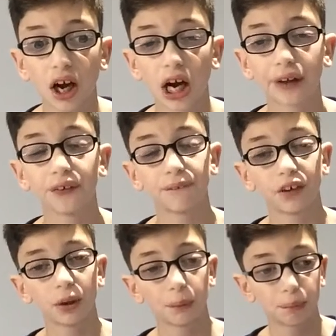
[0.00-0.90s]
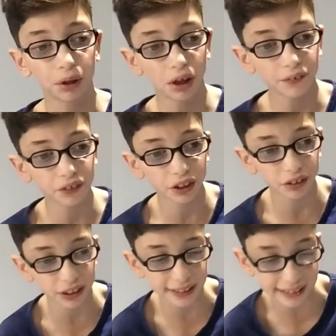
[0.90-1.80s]
I'm
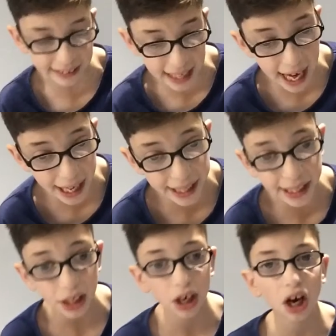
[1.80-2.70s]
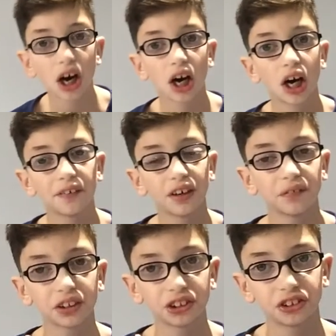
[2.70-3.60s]
gonna say a
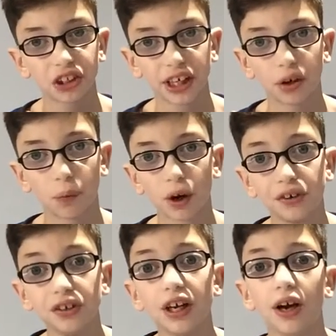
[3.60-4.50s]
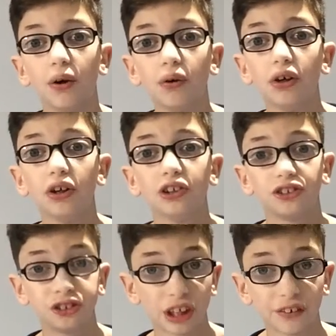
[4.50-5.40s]
1-0
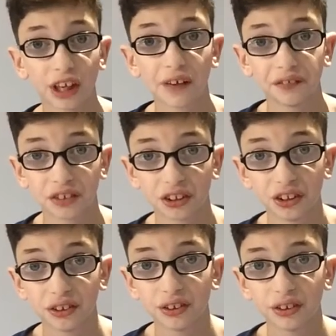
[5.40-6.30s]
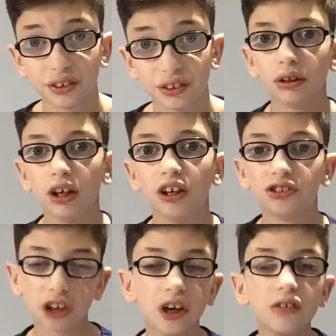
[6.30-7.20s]
Southampton.
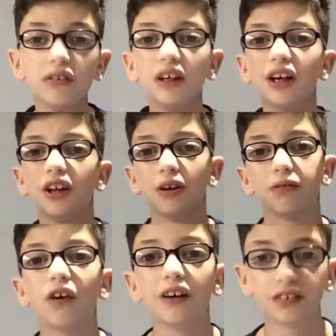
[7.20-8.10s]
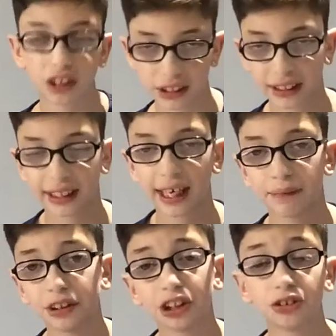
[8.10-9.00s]
So the 5:30
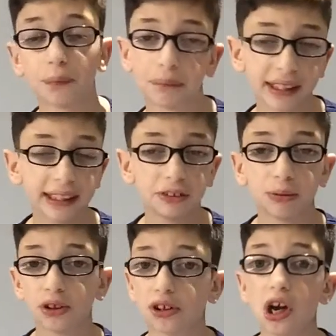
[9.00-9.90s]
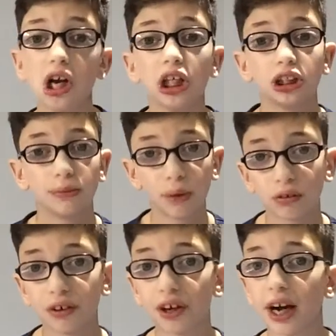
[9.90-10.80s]
game, which is on BT Sport
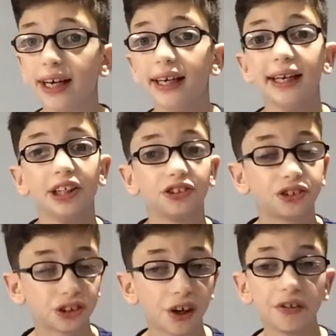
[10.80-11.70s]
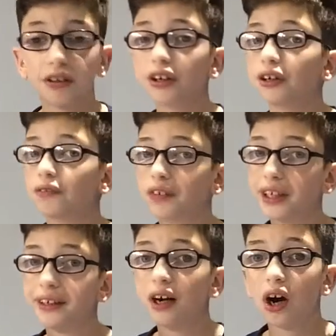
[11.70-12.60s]
tomorrow night, is Stoke
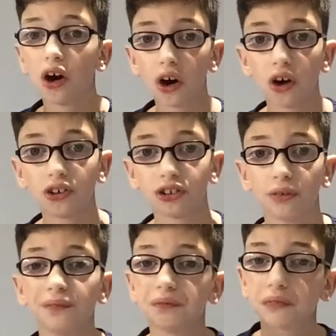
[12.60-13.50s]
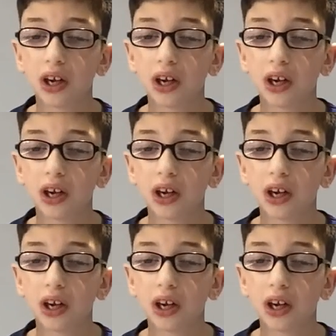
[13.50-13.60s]
v Arsenal.